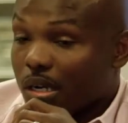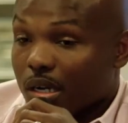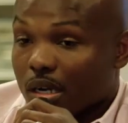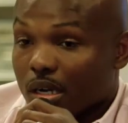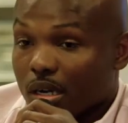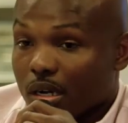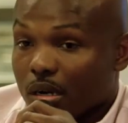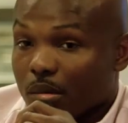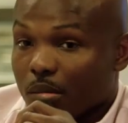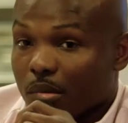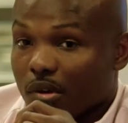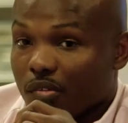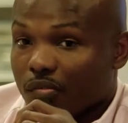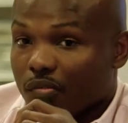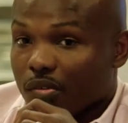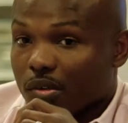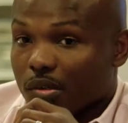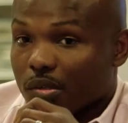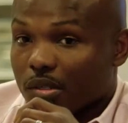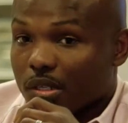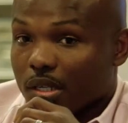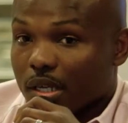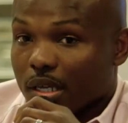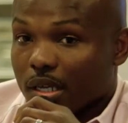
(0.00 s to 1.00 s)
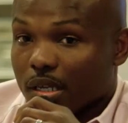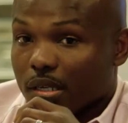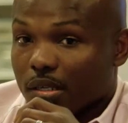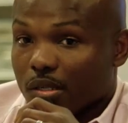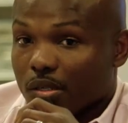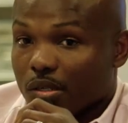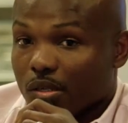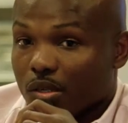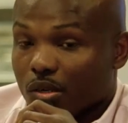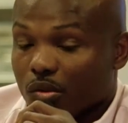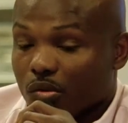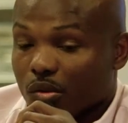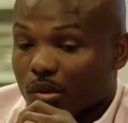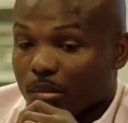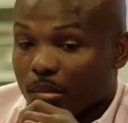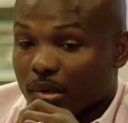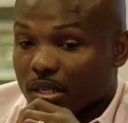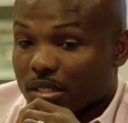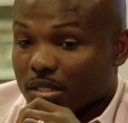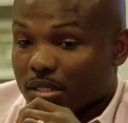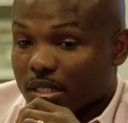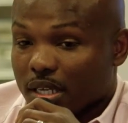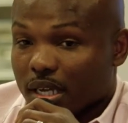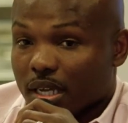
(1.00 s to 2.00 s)
Um, I feel that you know, with
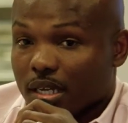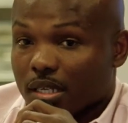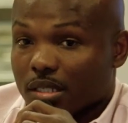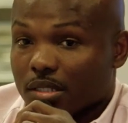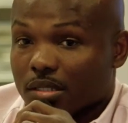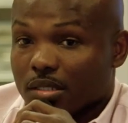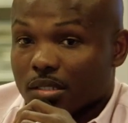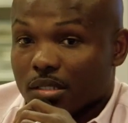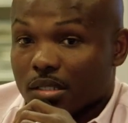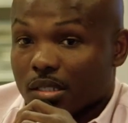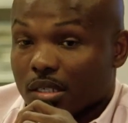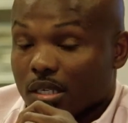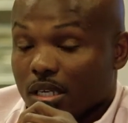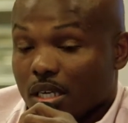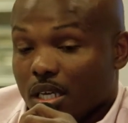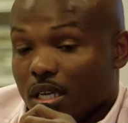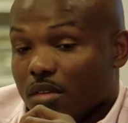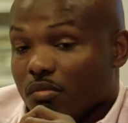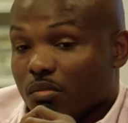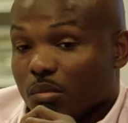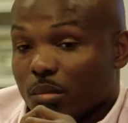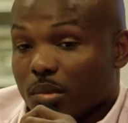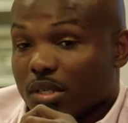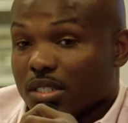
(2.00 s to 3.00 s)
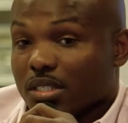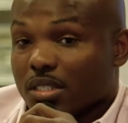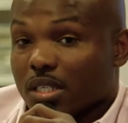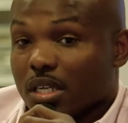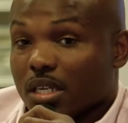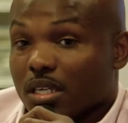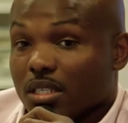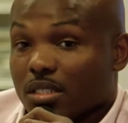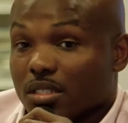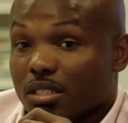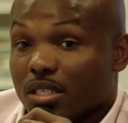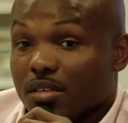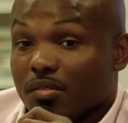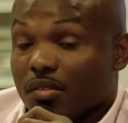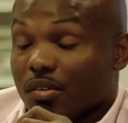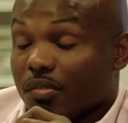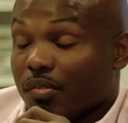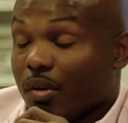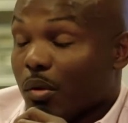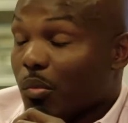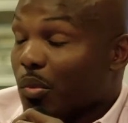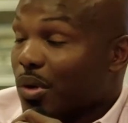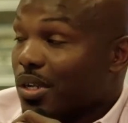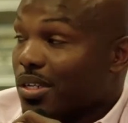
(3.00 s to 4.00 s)
my status, even my status, even
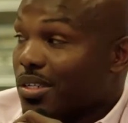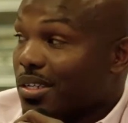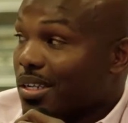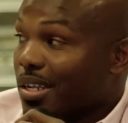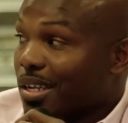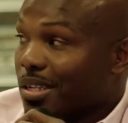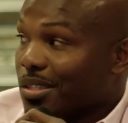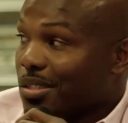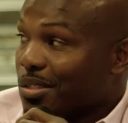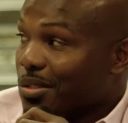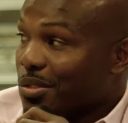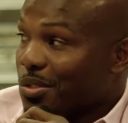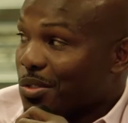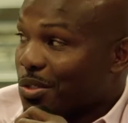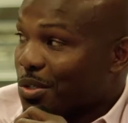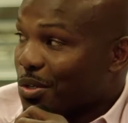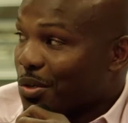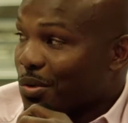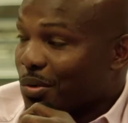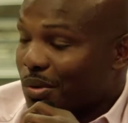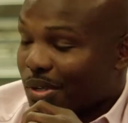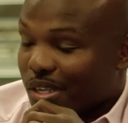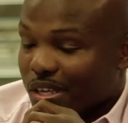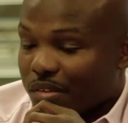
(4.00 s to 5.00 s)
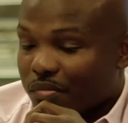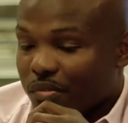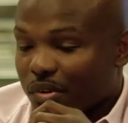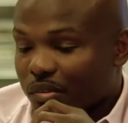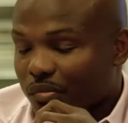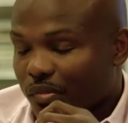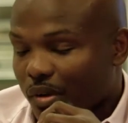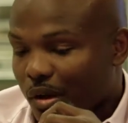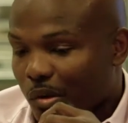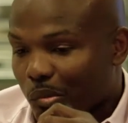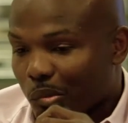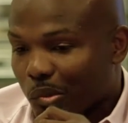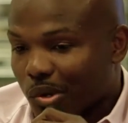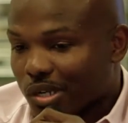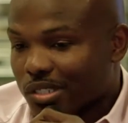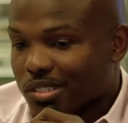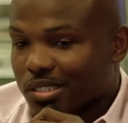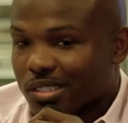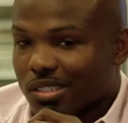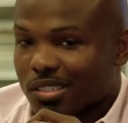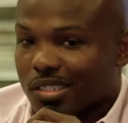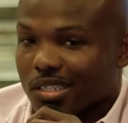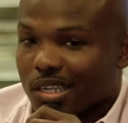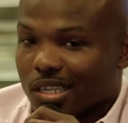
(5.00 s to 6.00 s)
if I wasn't at, you know, even if I
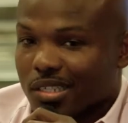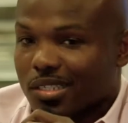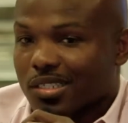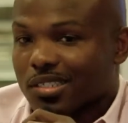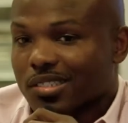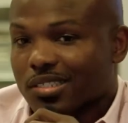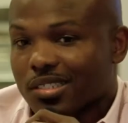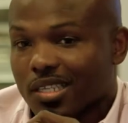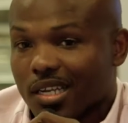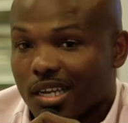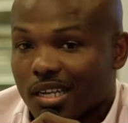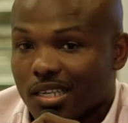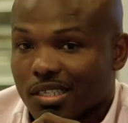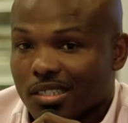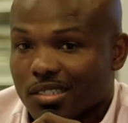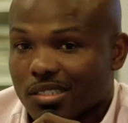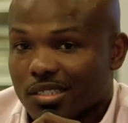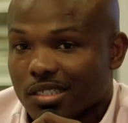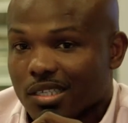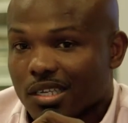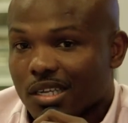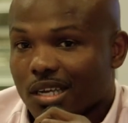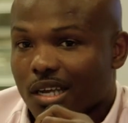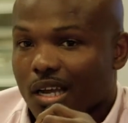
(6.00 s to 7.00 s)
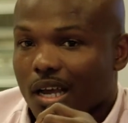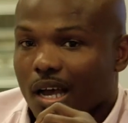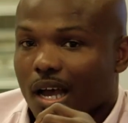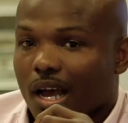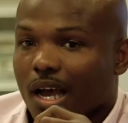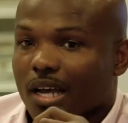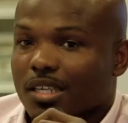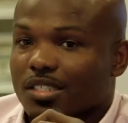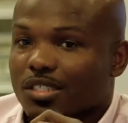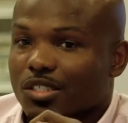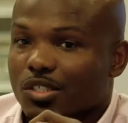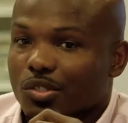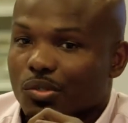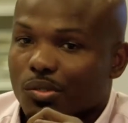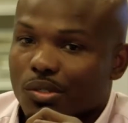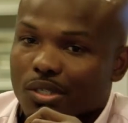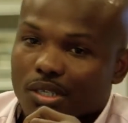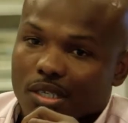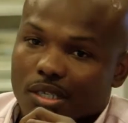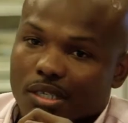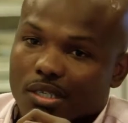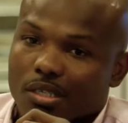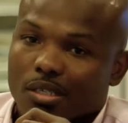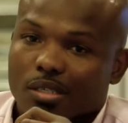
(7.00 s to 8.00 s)
wasn't at this status, I still
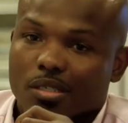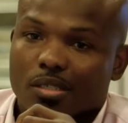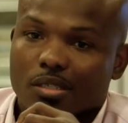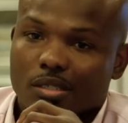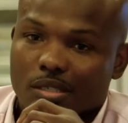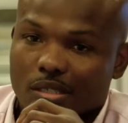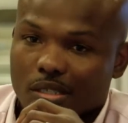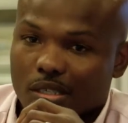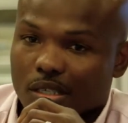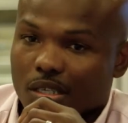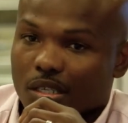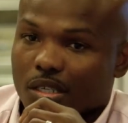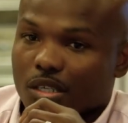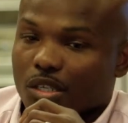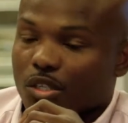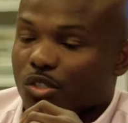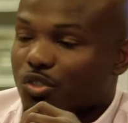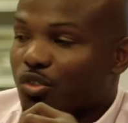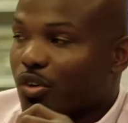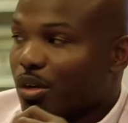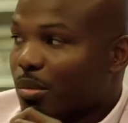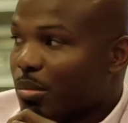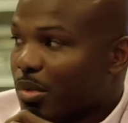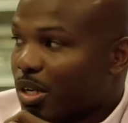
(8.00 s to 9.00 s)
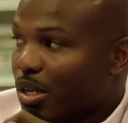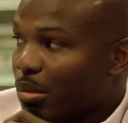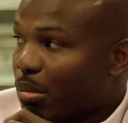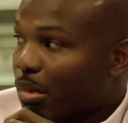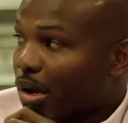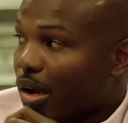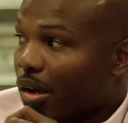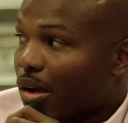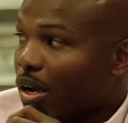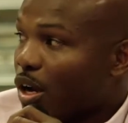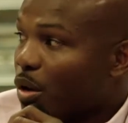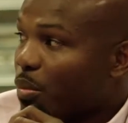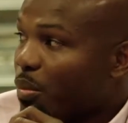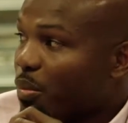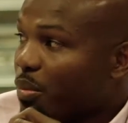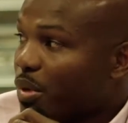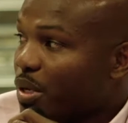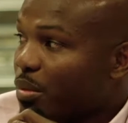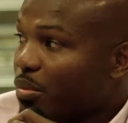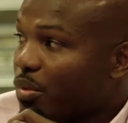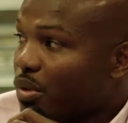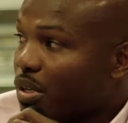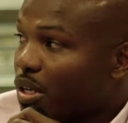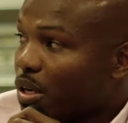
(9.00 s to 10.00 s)
get a get an enjoyment about helping
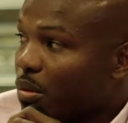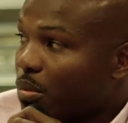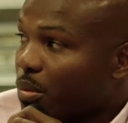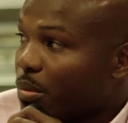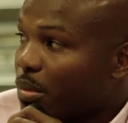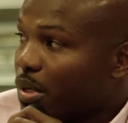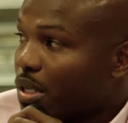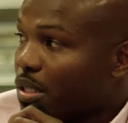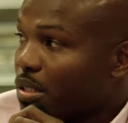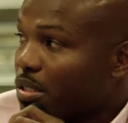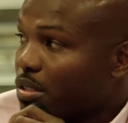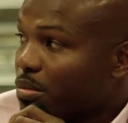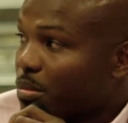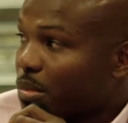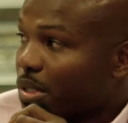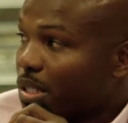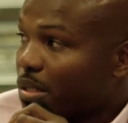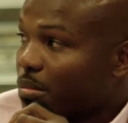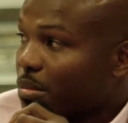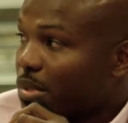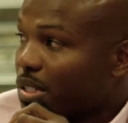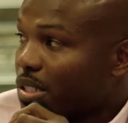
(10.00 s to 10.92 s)
people and helping others, man.